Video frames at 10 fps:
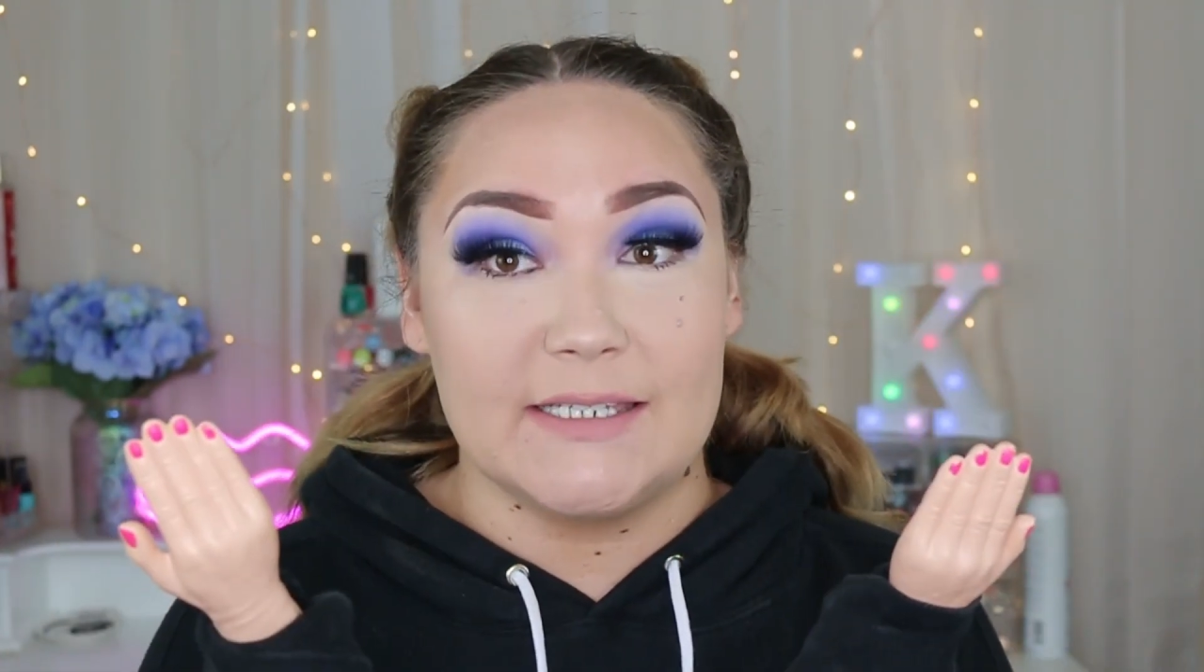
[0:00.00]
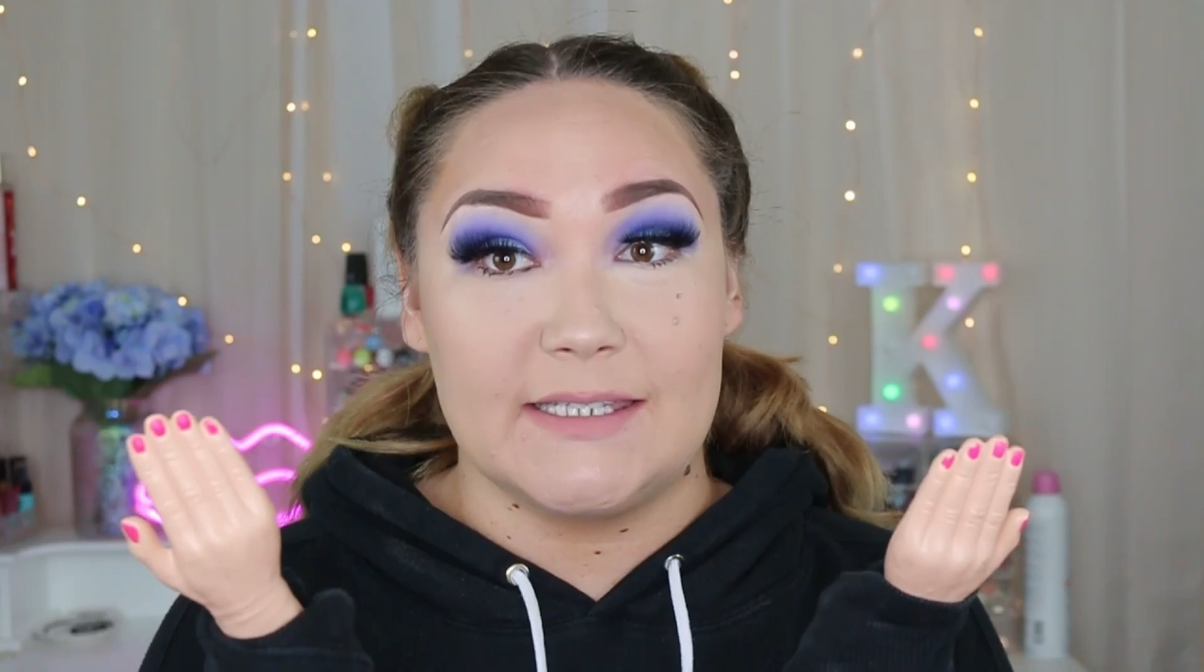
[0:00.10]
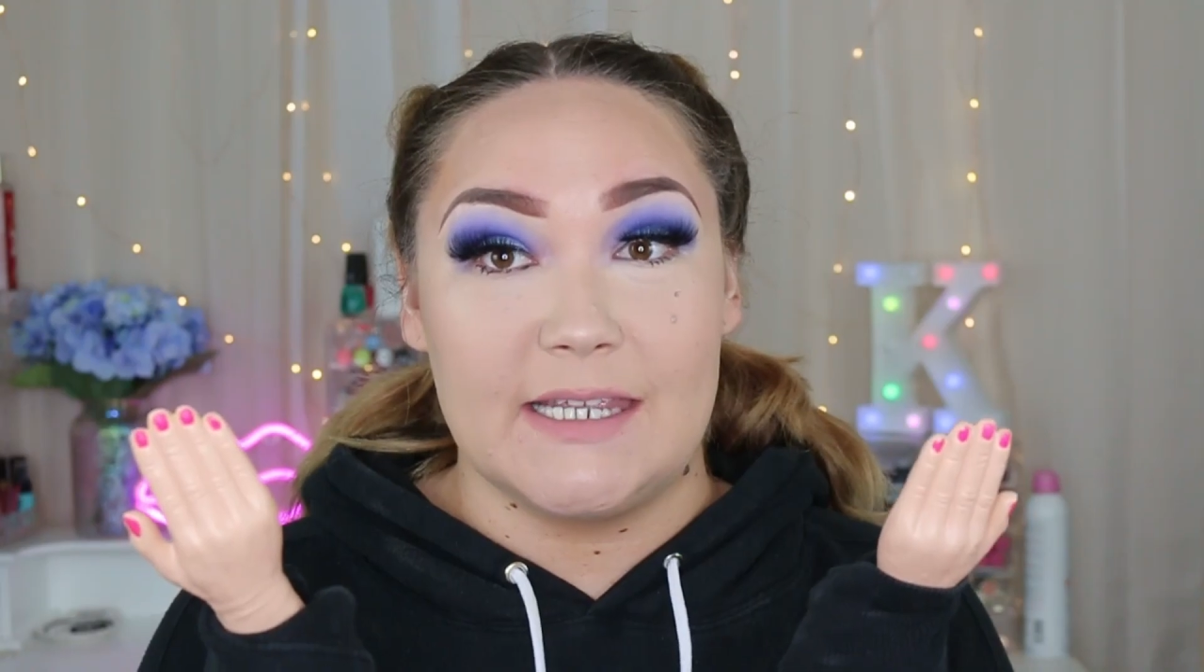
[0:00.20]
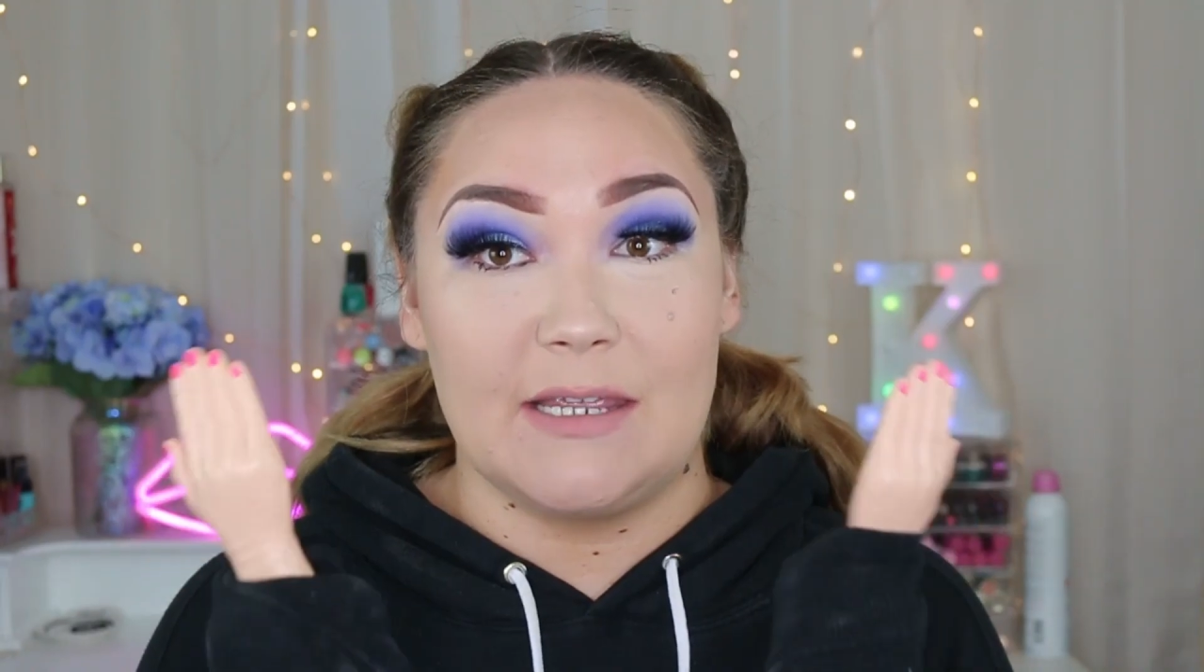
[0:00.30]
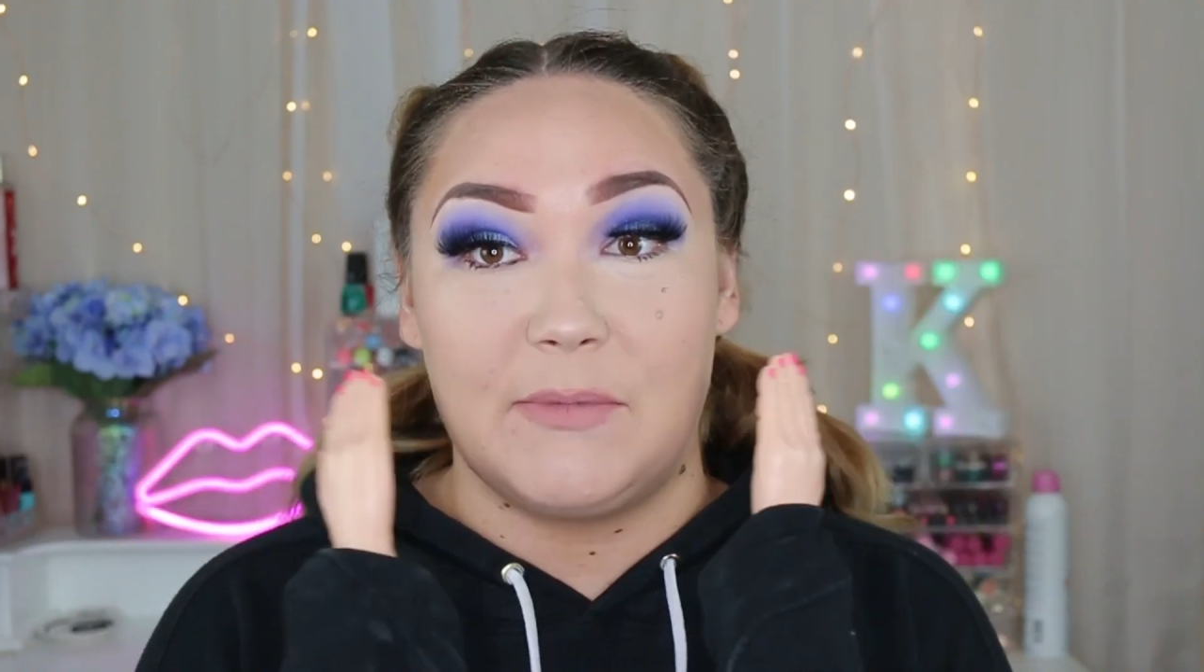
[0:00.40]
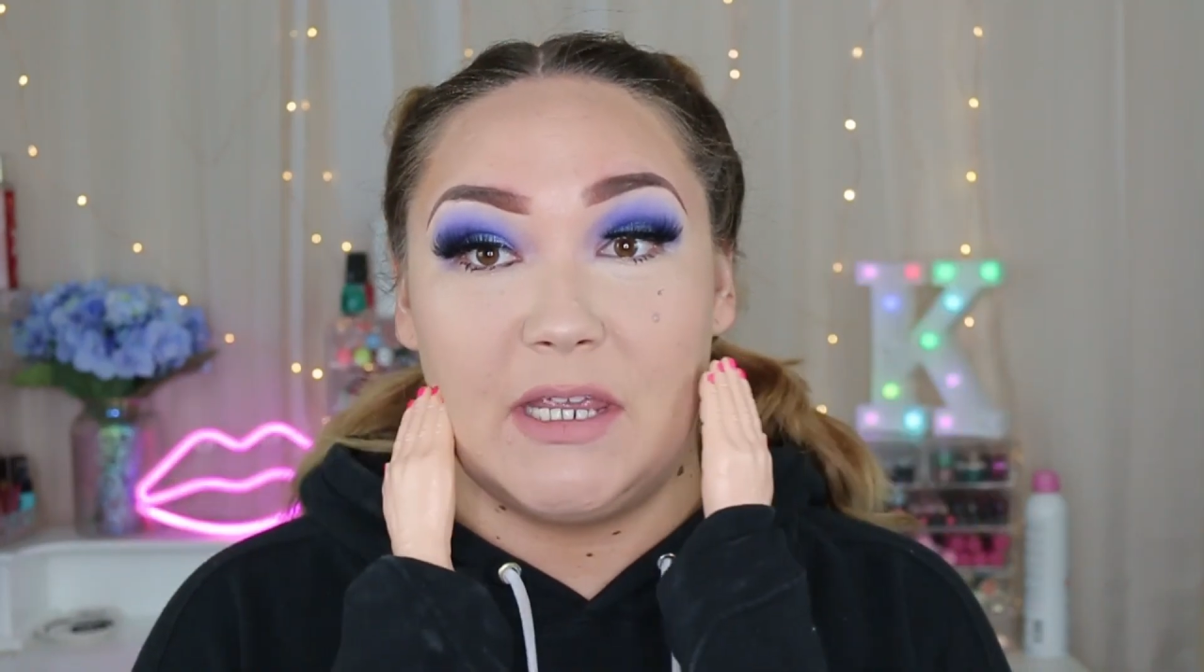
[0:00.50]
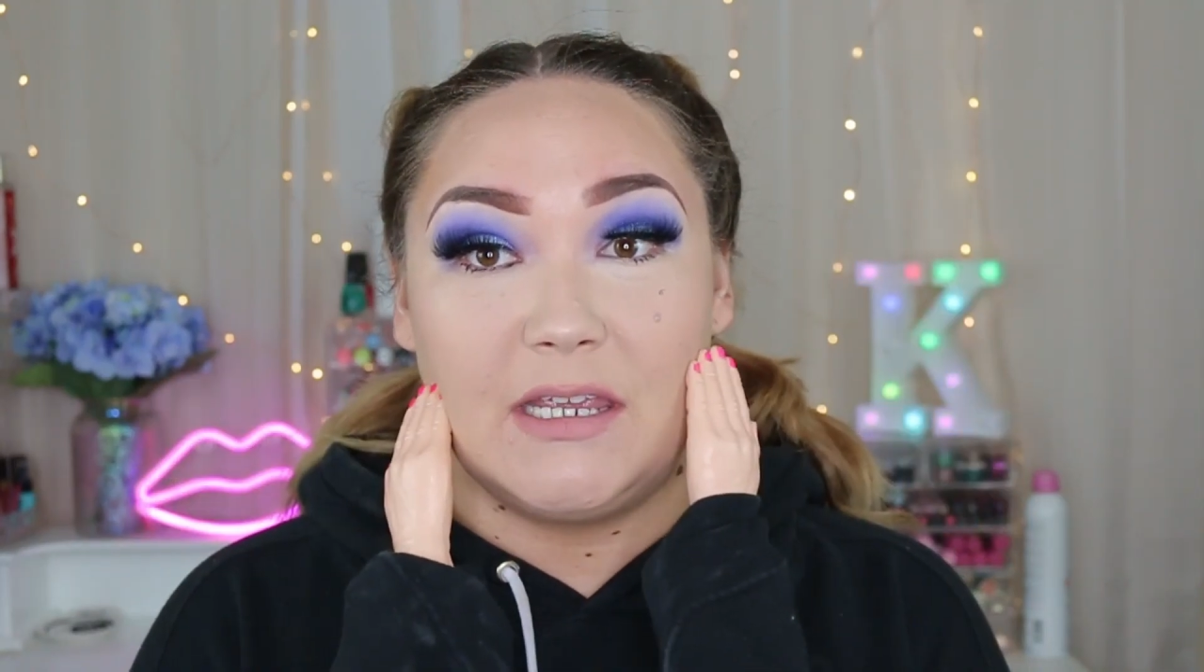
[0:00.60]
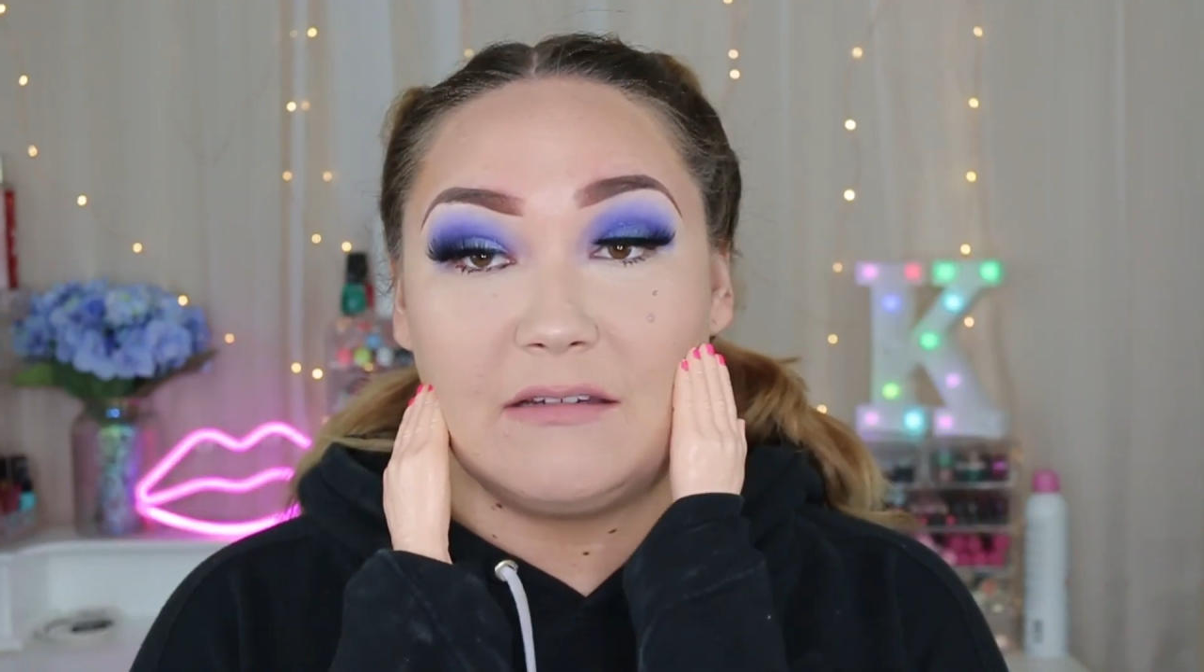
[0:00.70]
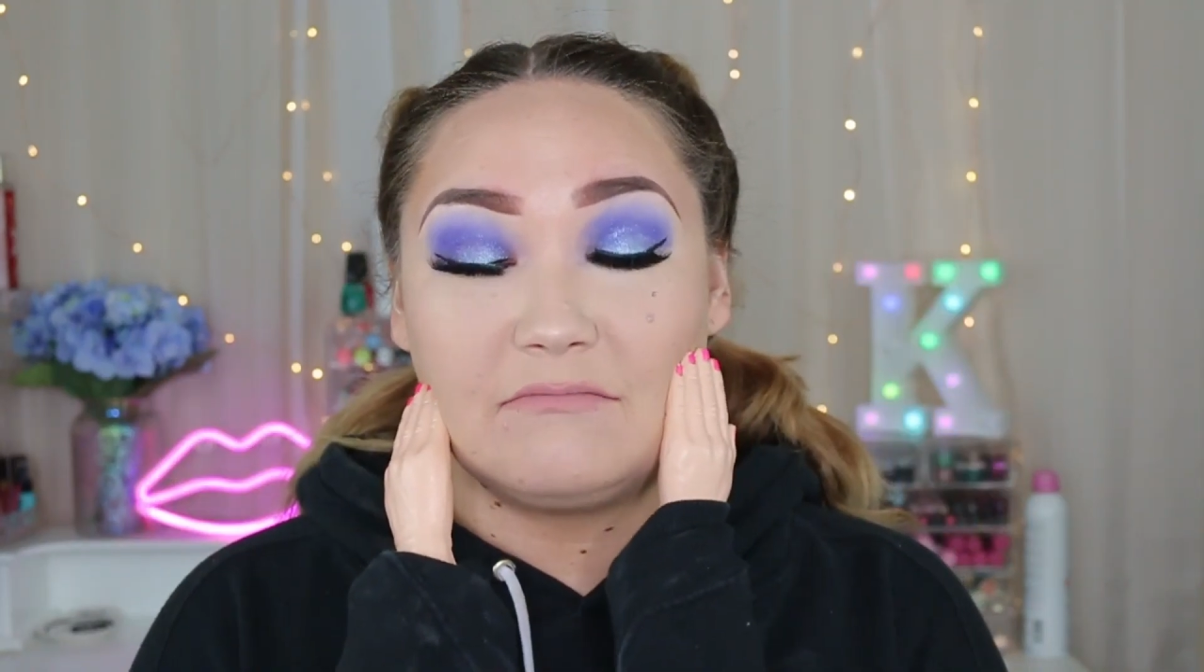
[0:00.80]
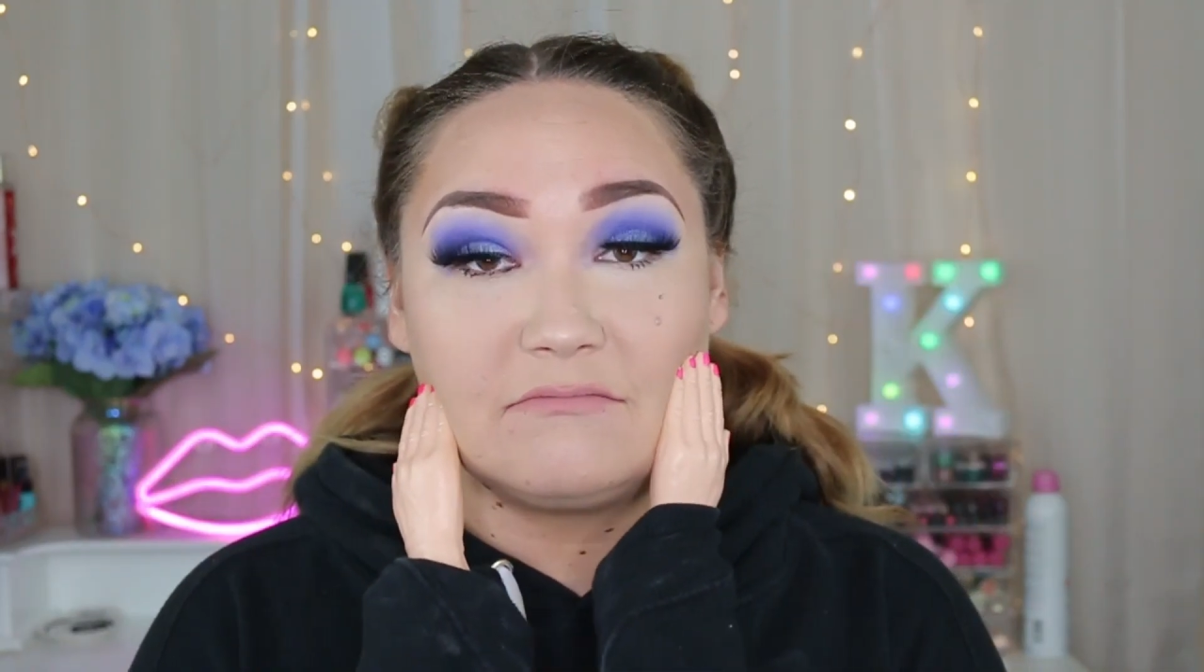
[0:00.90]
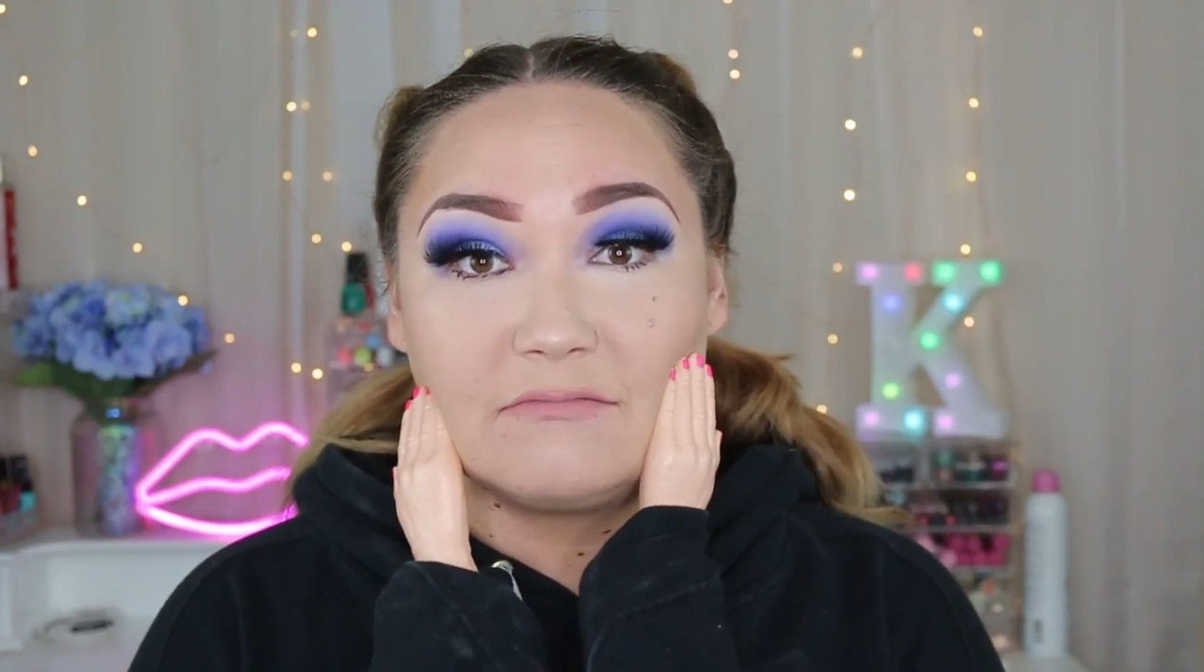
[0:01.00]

seeing me